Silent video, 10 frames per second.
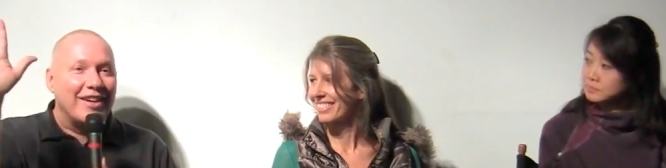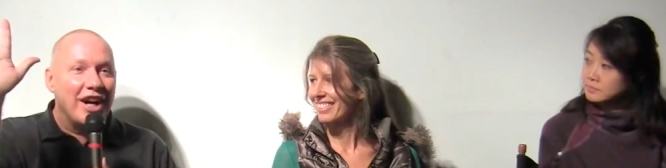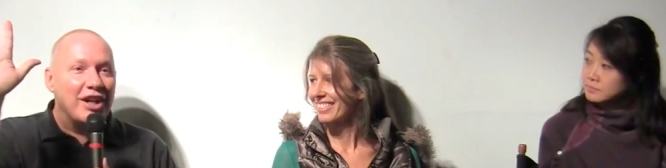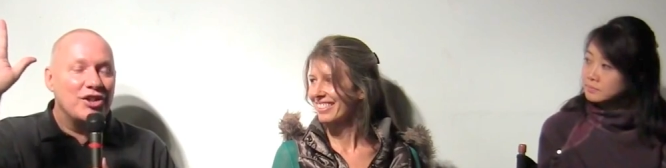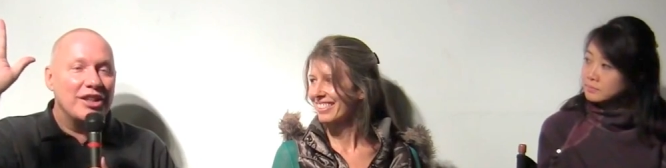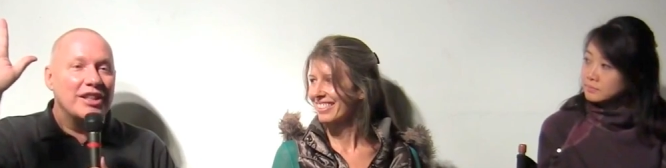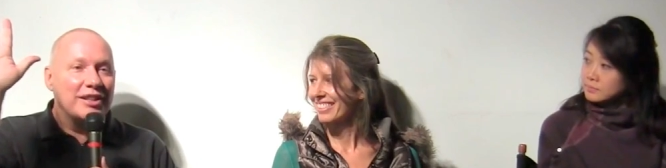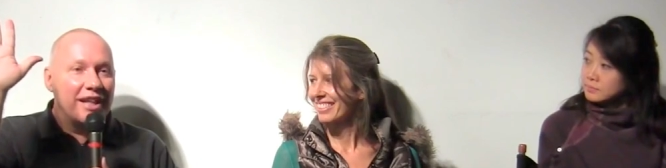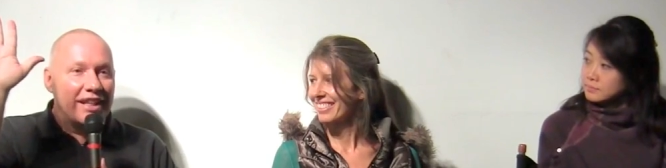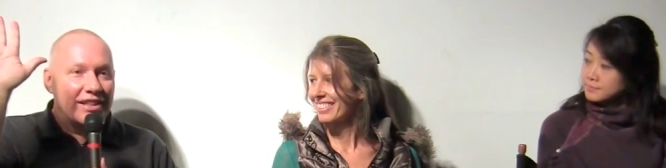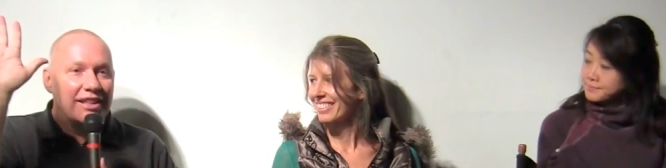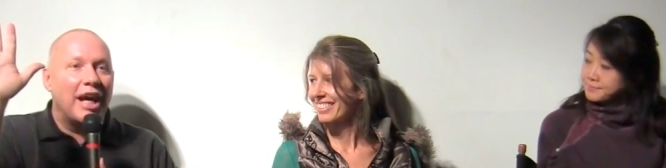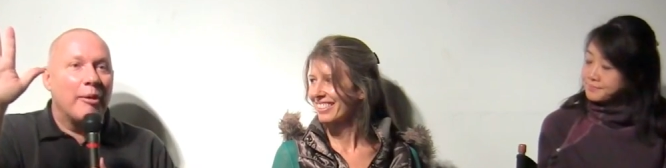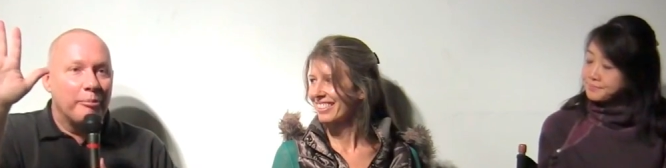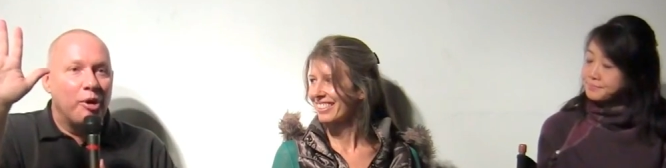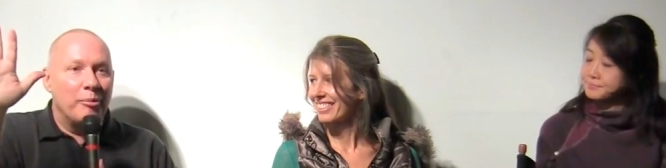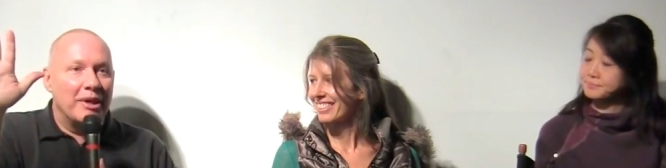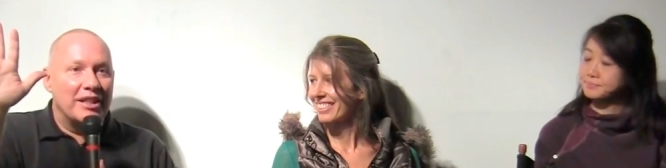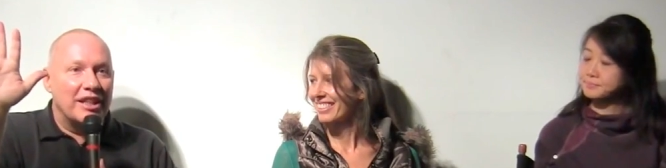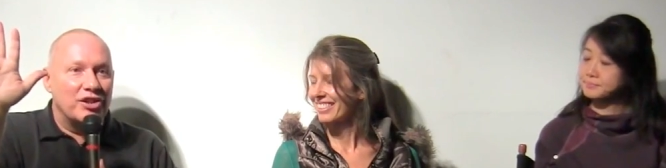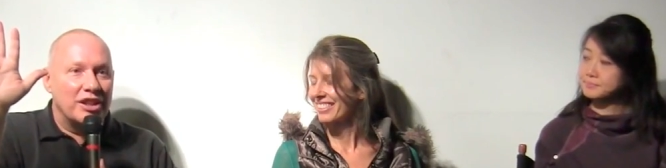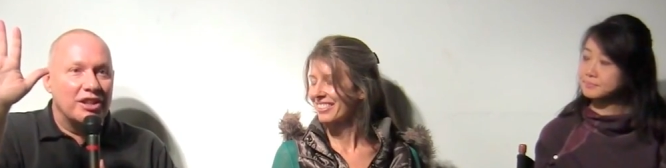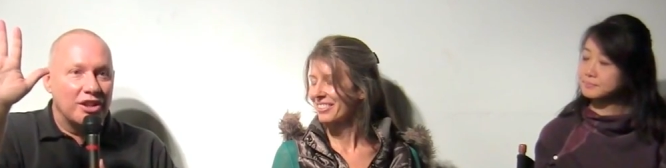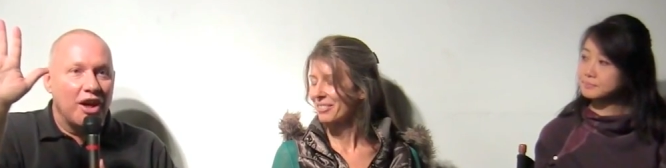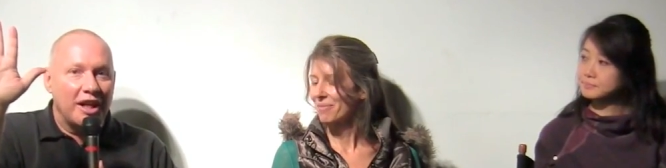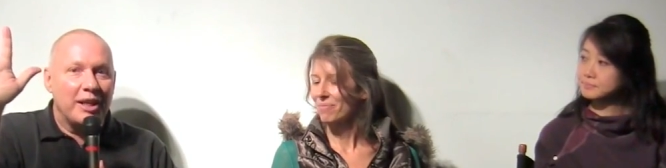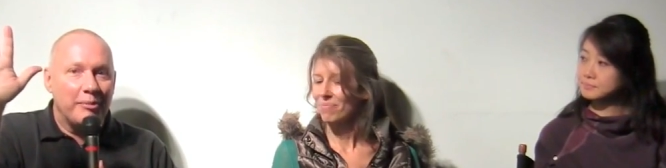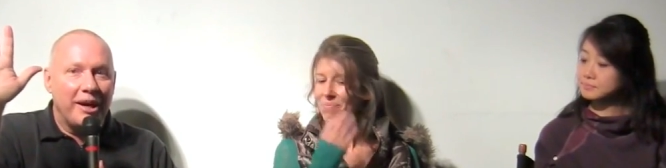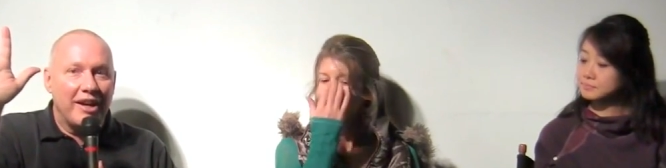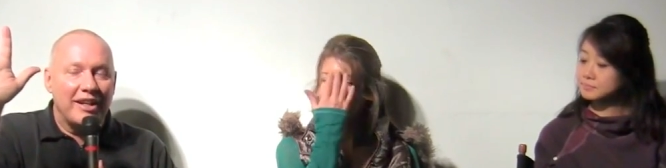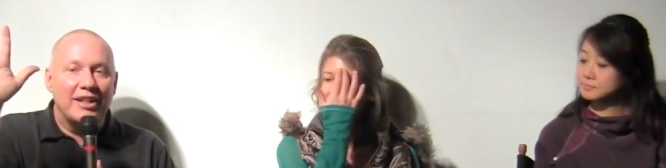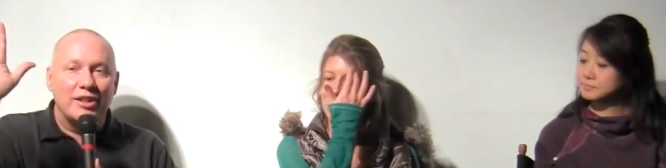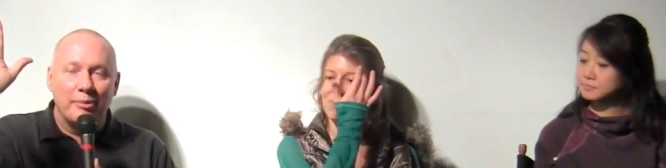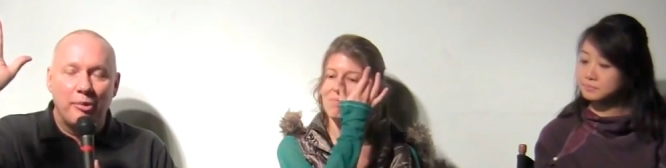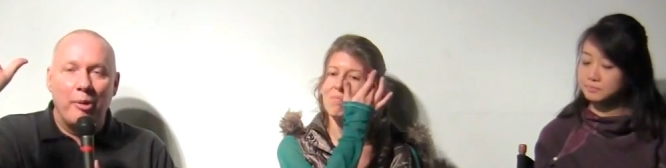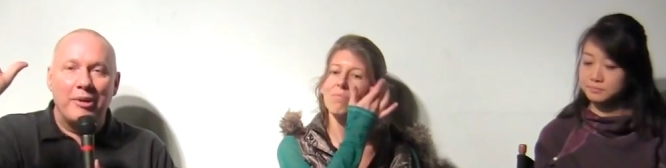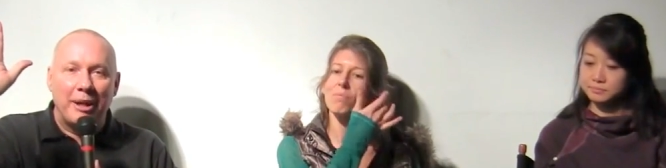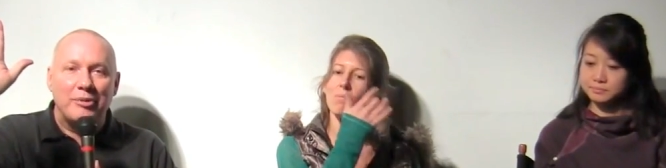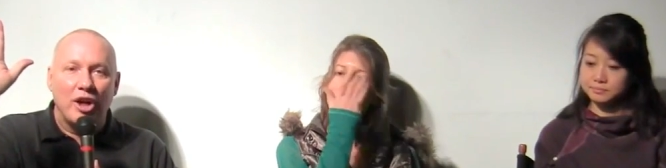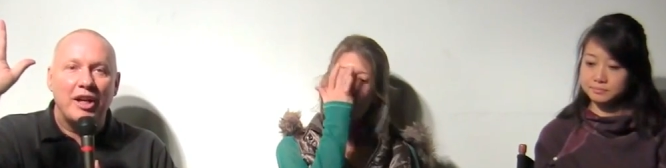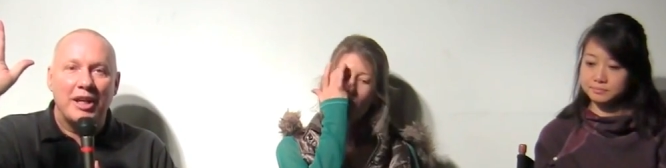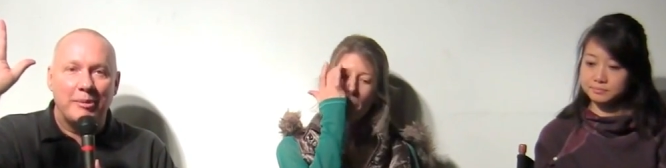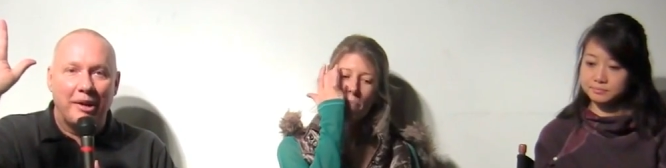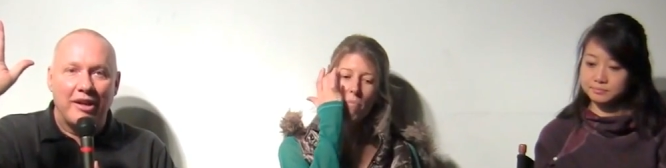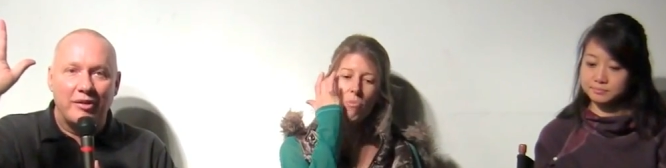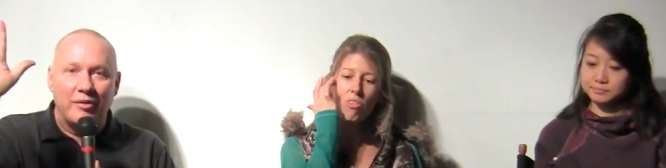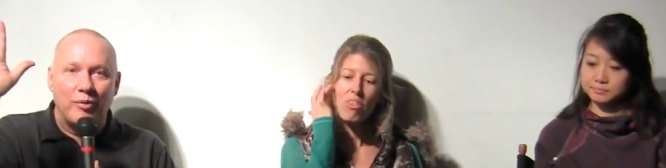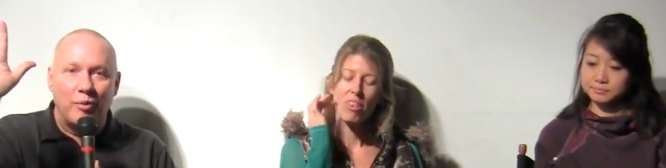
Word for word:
Speaker 1: Gangaji's, that stop moment that she's talking about is the moment I'm talking about.